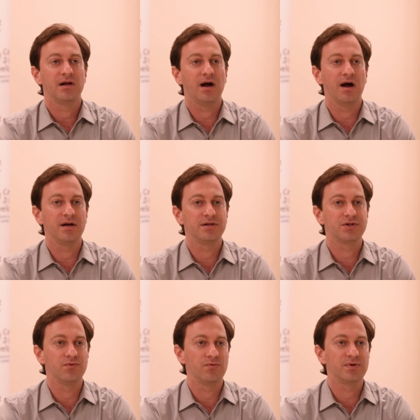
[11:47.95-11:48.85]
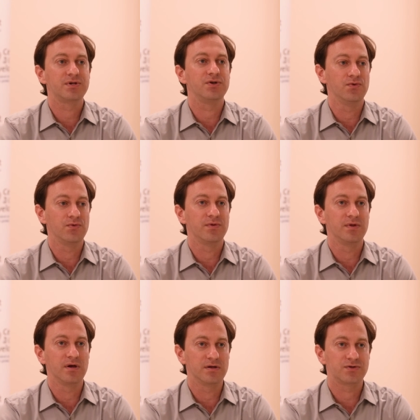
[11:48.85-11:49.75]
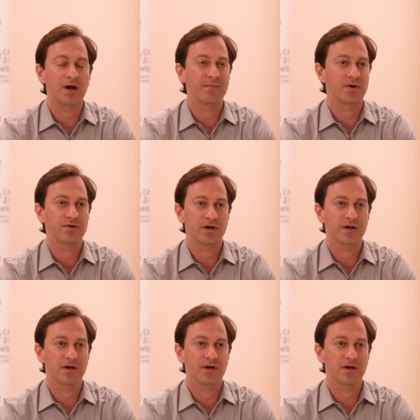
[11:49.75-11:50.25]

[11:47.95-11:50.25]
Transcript: uh, to, to the tropical